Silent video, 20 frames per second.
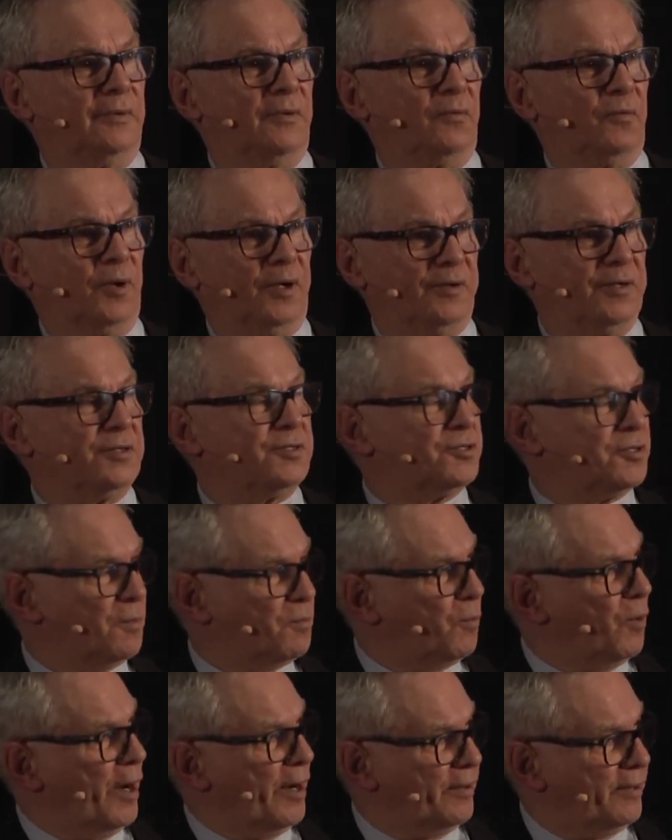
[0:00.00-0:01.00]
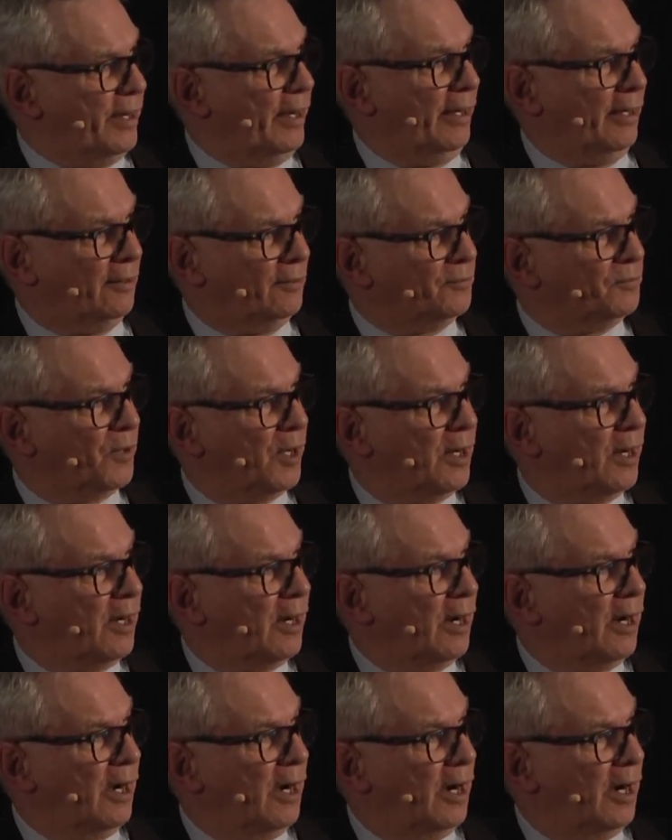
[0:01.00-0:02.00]
where this ship went down.
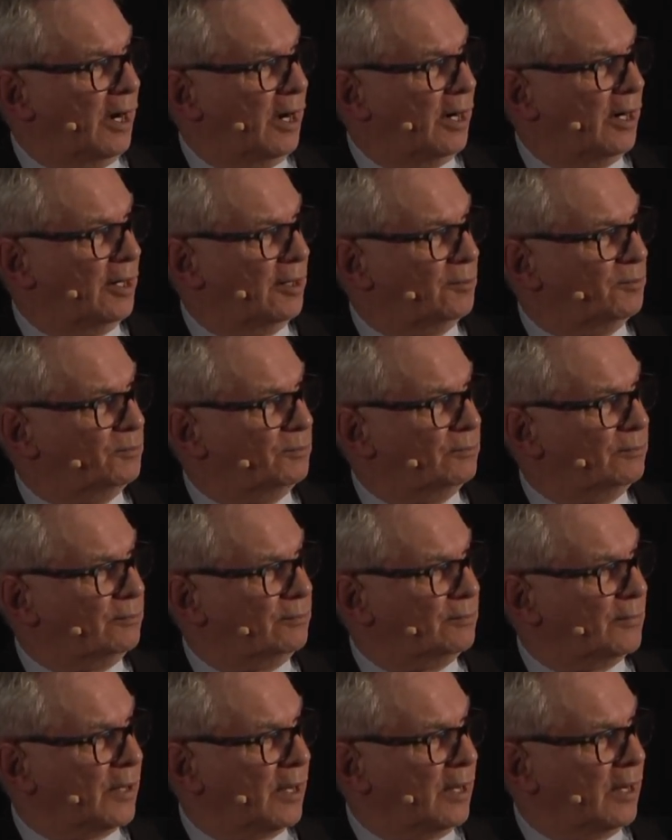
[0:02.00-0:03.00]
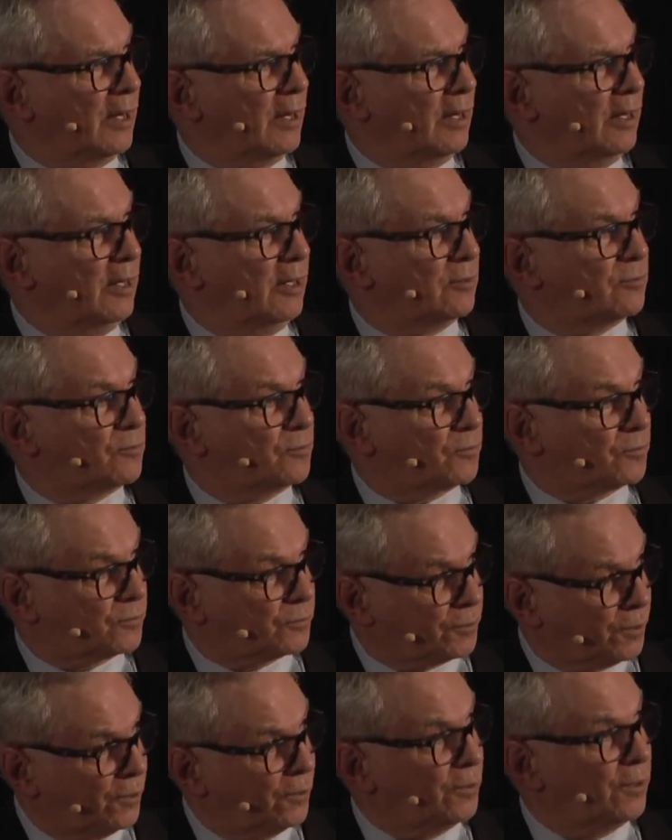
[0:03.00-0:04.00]
Um, it
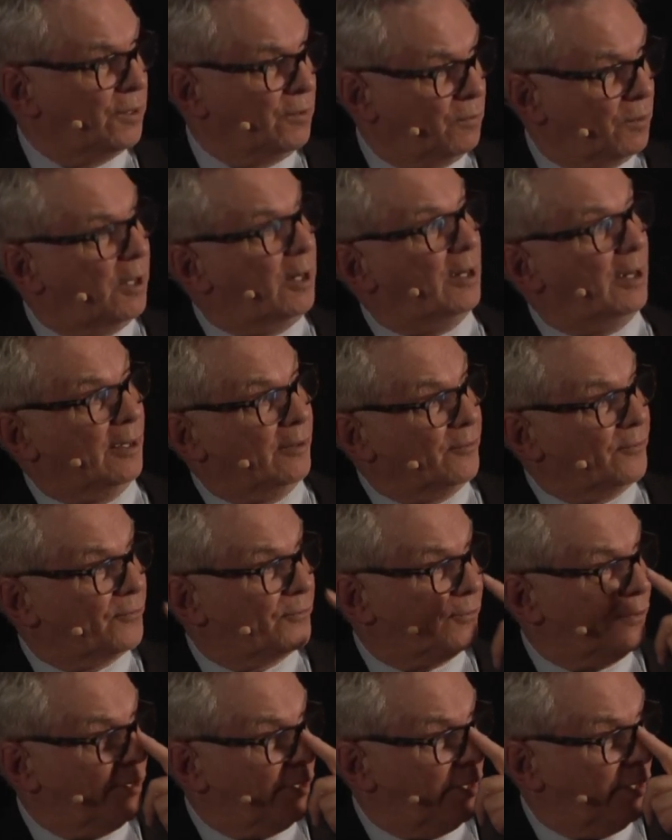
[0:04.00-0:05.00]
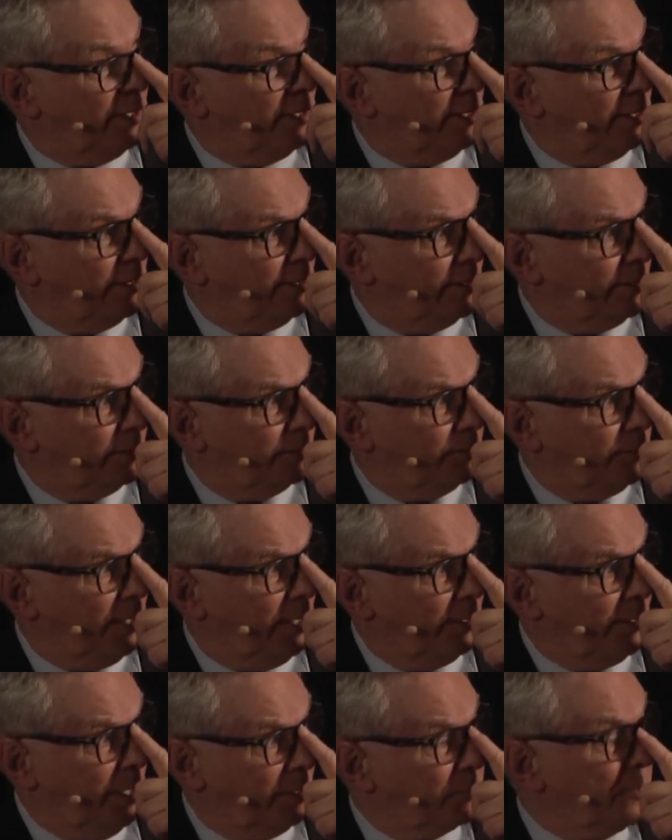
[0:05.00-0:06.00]
truly was uh,
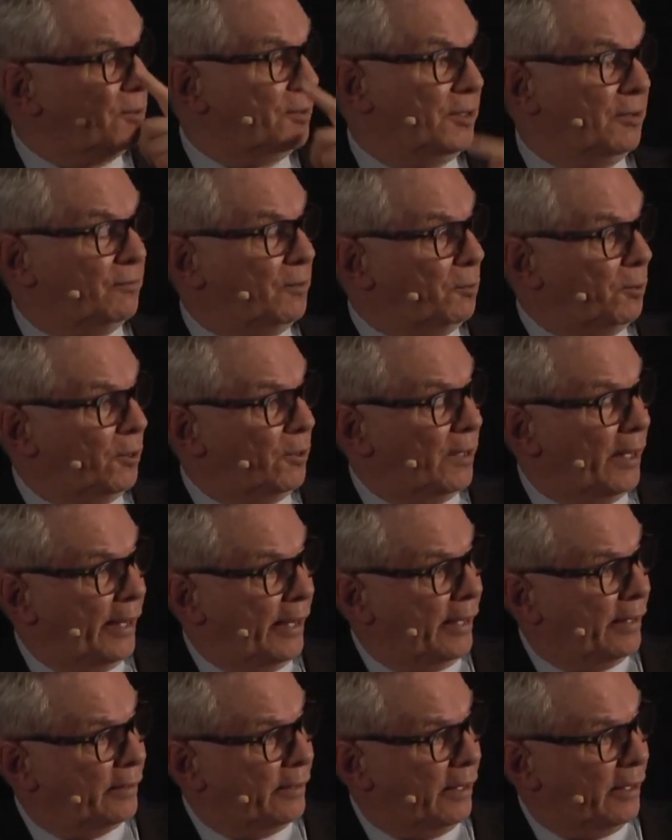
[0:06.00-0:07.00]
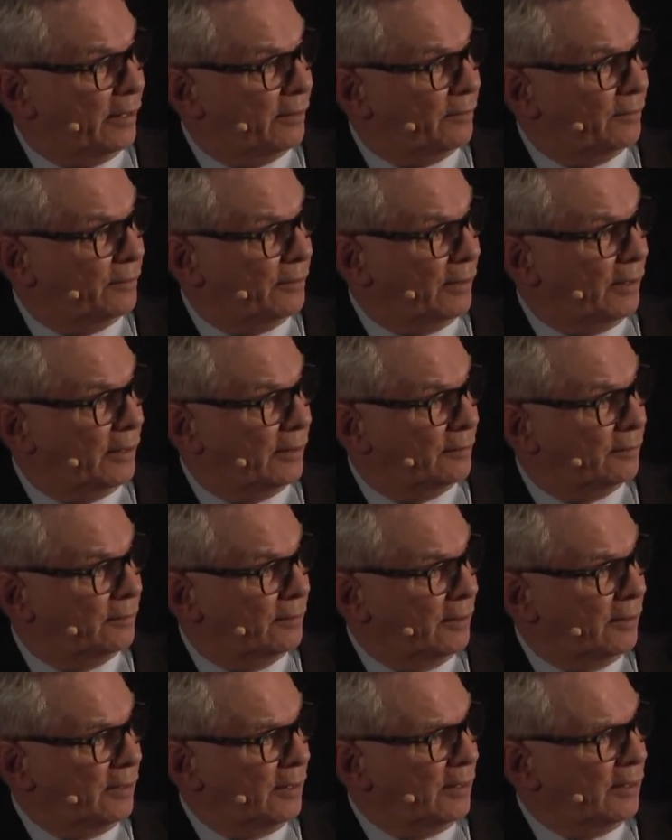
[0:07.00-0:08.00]
an unbelievable and, and, and
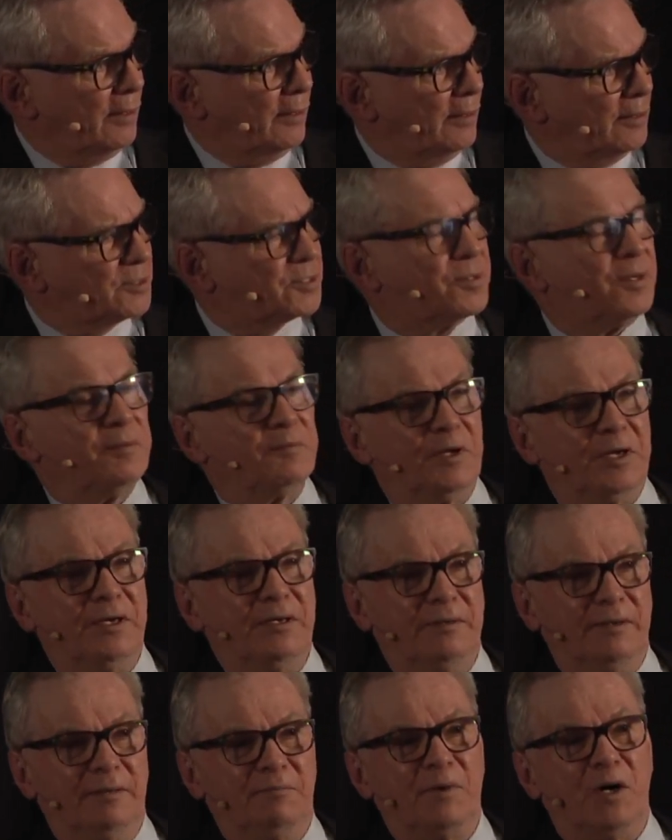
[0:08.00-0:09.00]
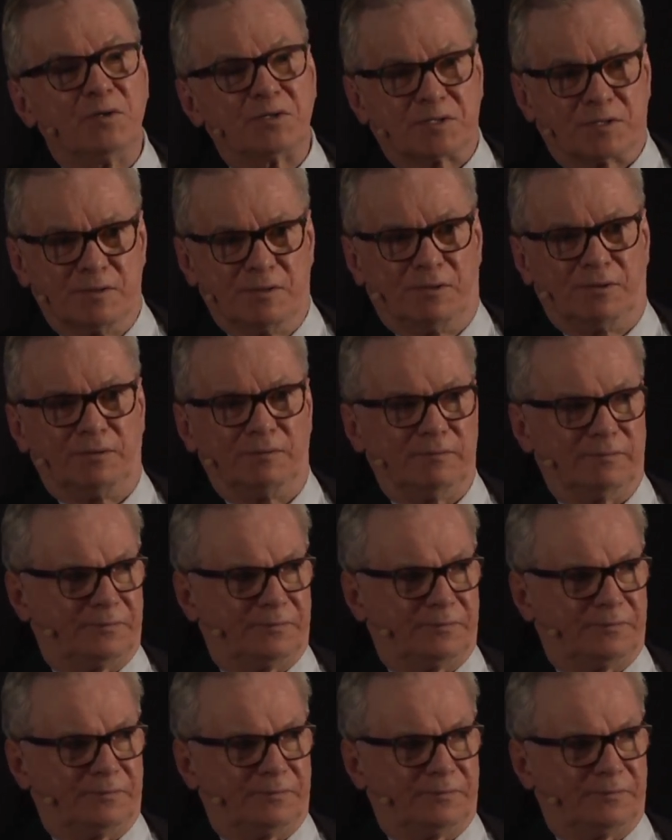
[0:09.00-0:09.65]
extremely emotional